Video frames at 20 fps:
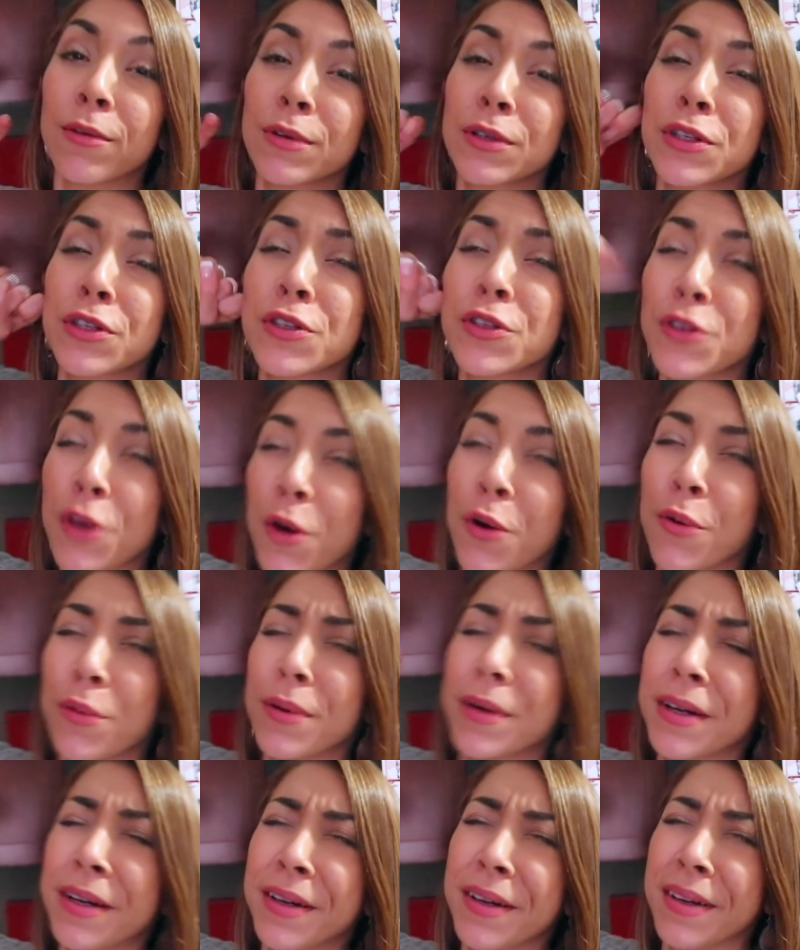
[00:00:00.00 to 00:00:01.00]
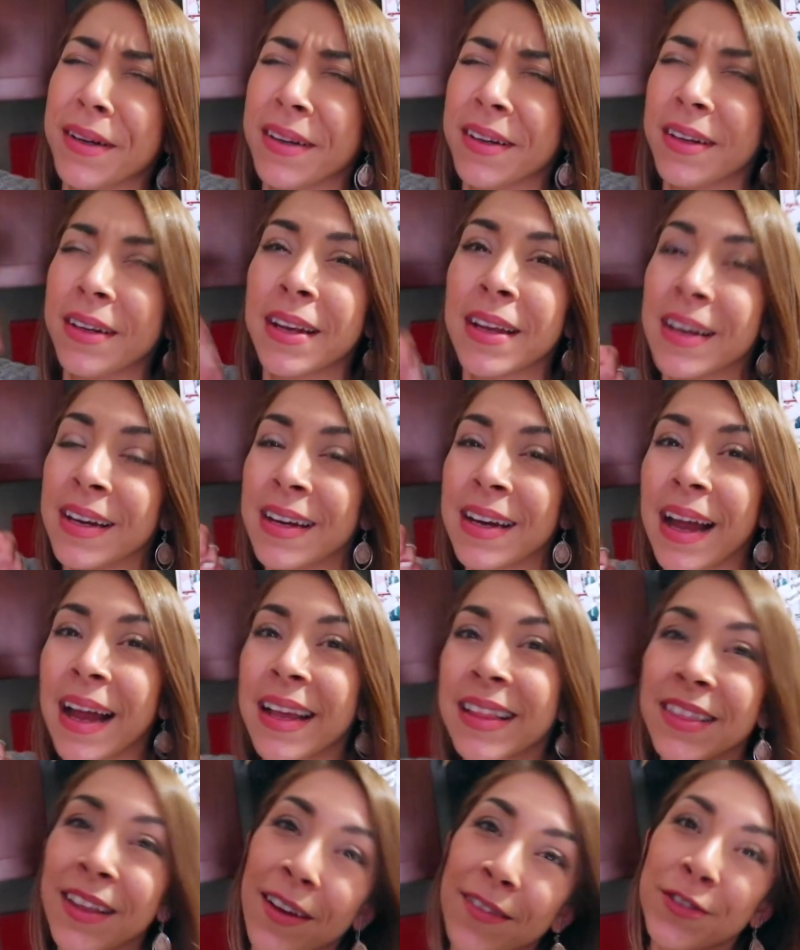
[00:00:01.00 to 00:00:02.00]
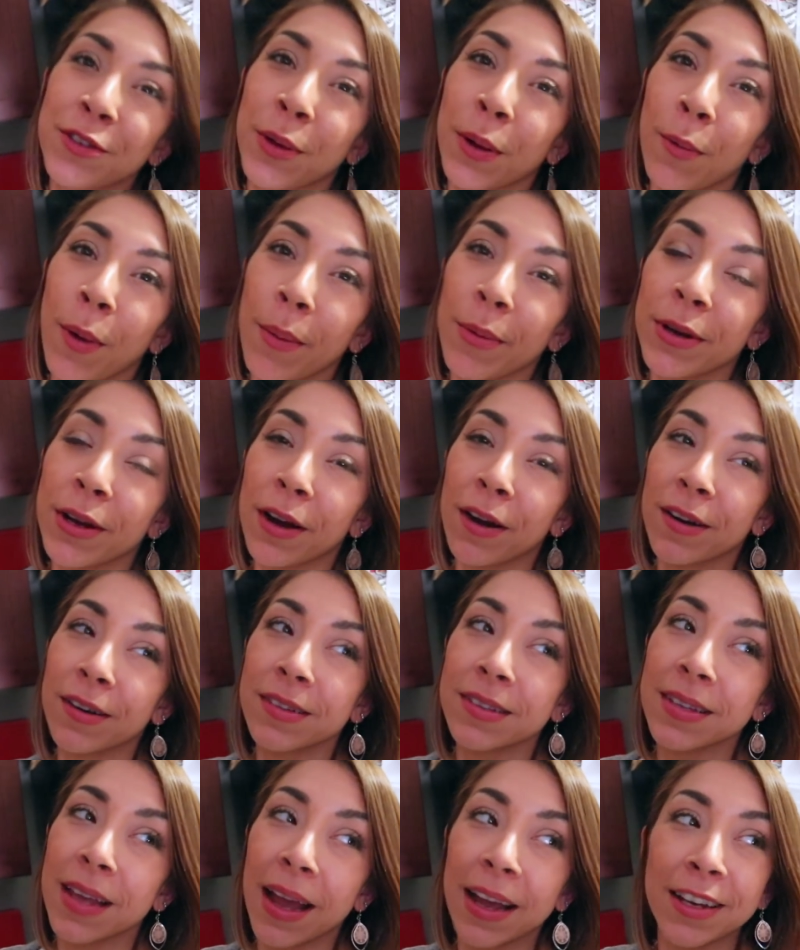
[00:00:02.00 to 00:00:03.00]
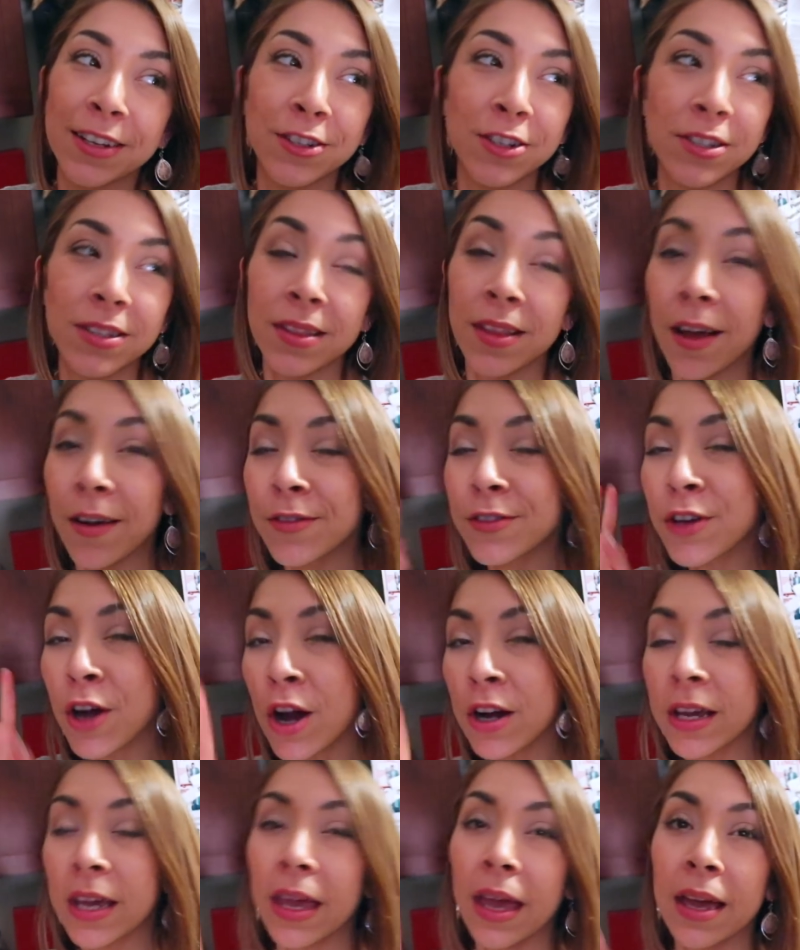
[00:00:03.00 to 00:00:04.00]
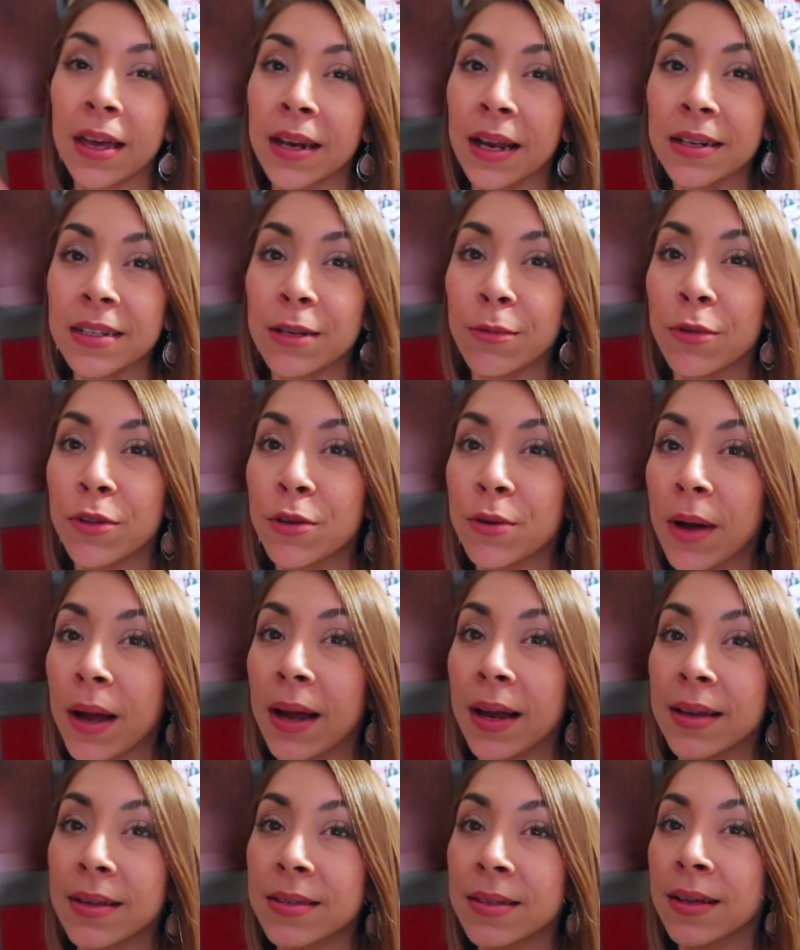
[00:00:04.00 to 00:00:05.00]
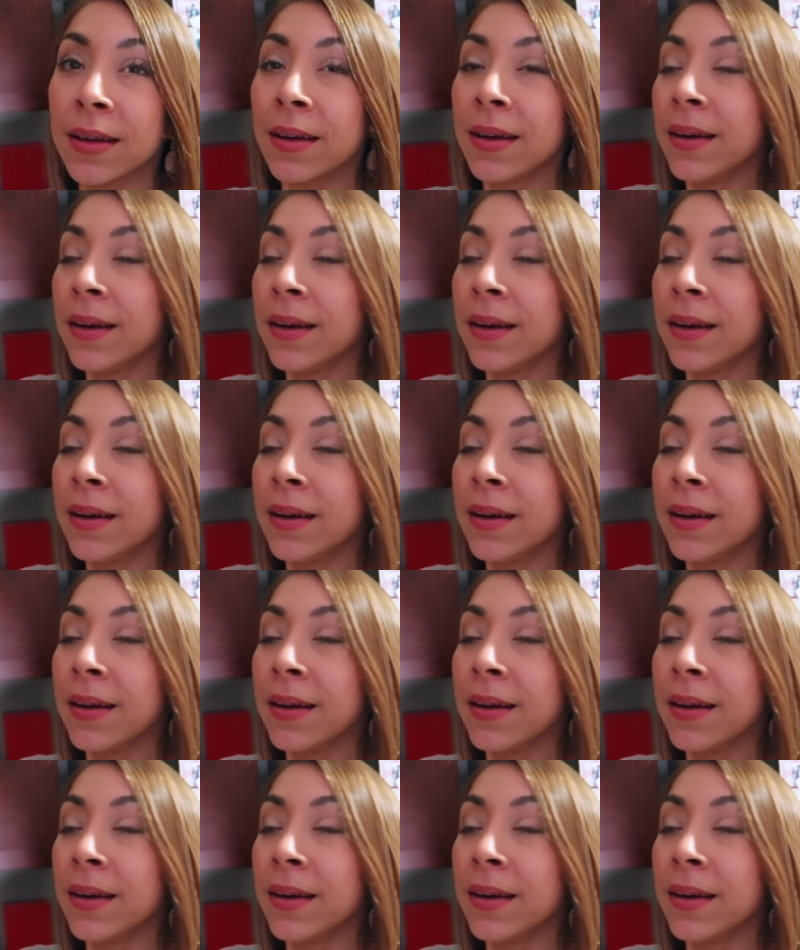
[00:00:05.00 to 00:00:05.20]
It was so good. I love doing webinars. I just love talking and connecting with you guys.